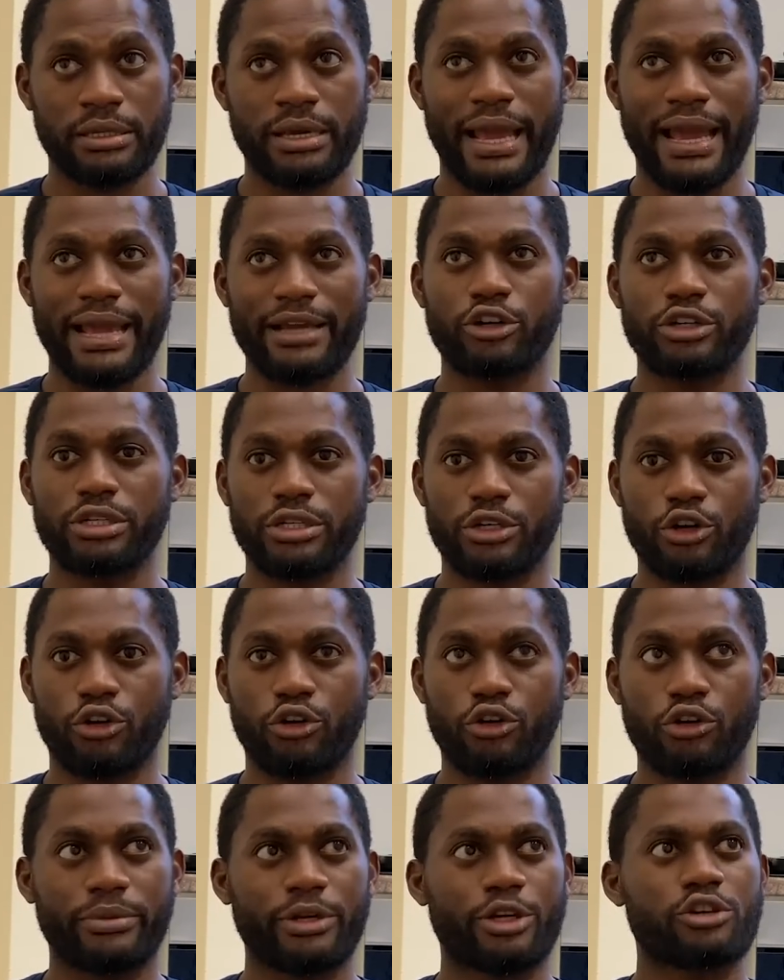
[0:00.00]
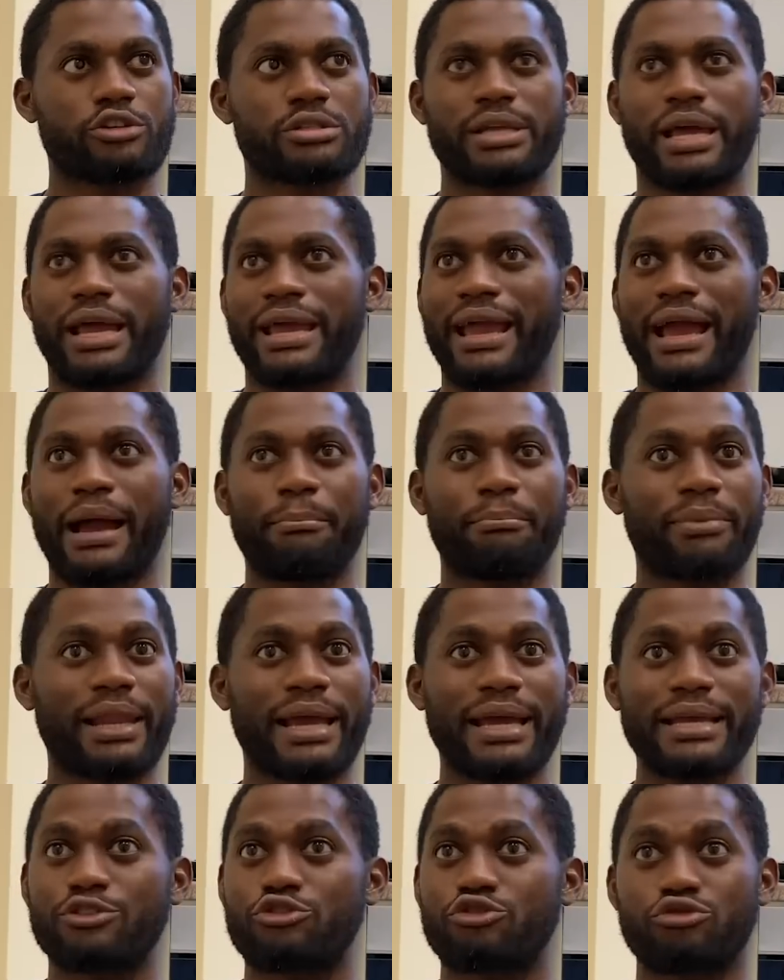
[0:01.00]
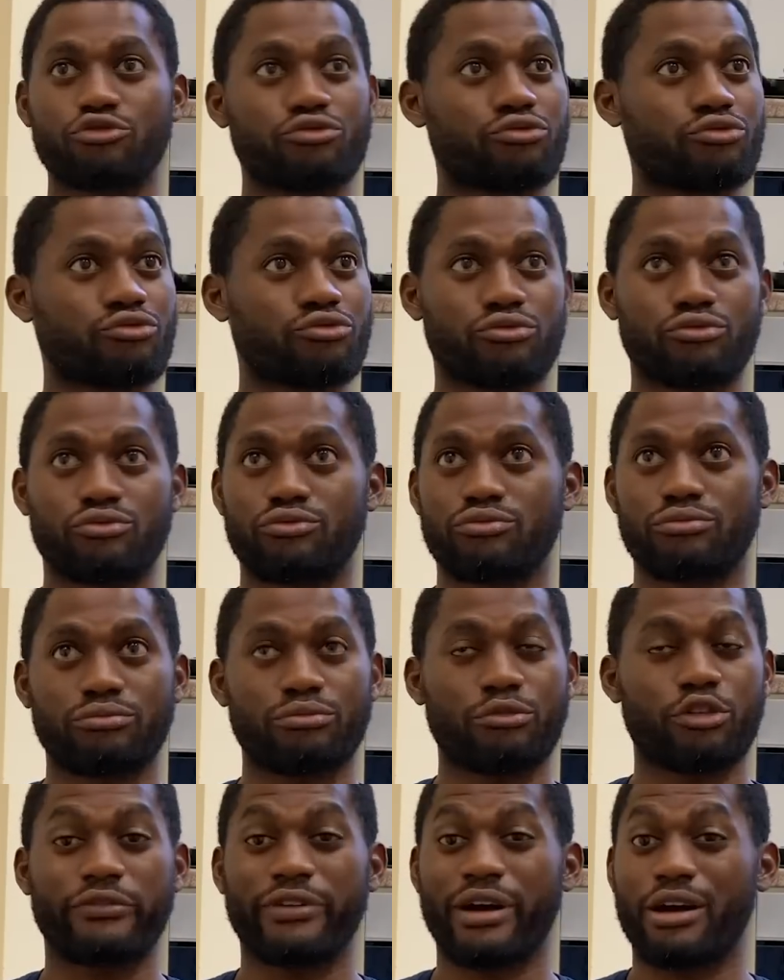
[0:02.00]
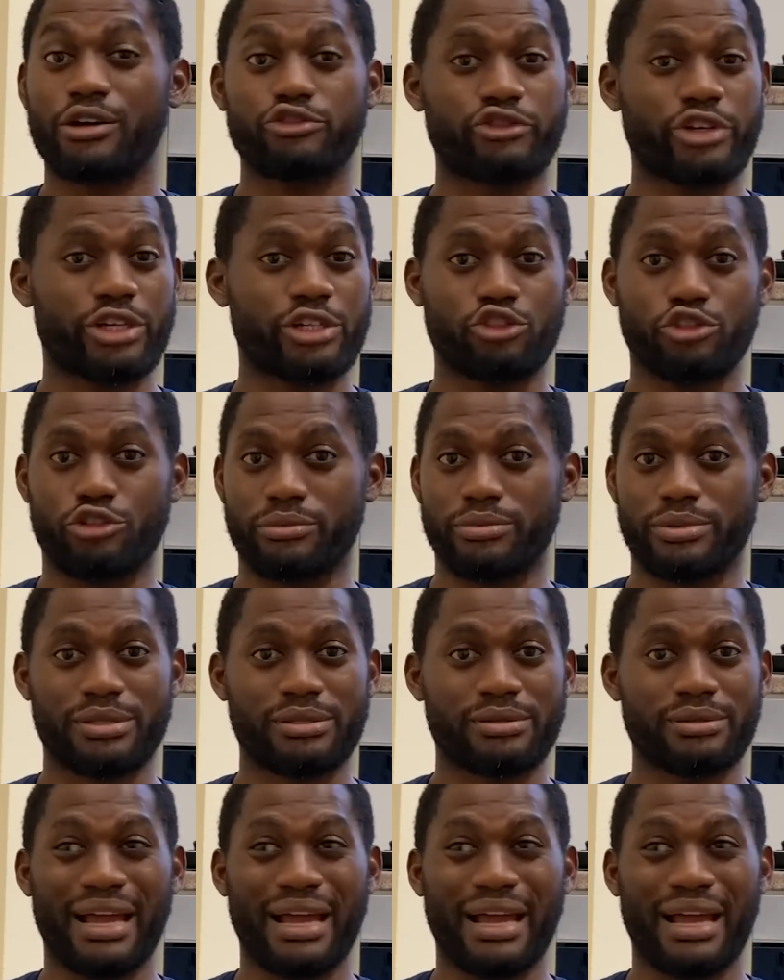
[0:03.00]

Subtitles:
I got a call because I applied to over 100 jobs.